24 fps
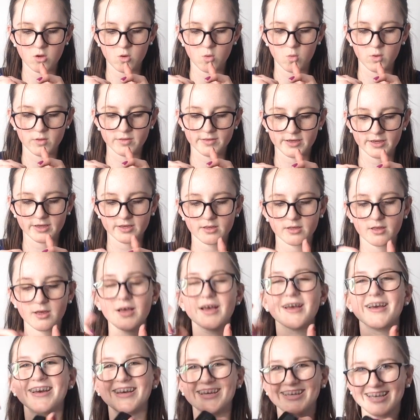1 sec.
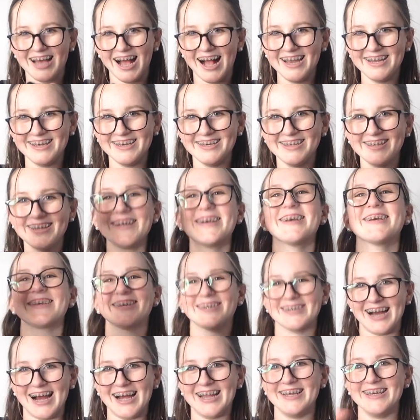Got it.
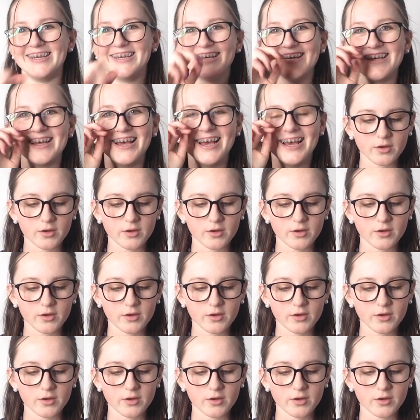Got it.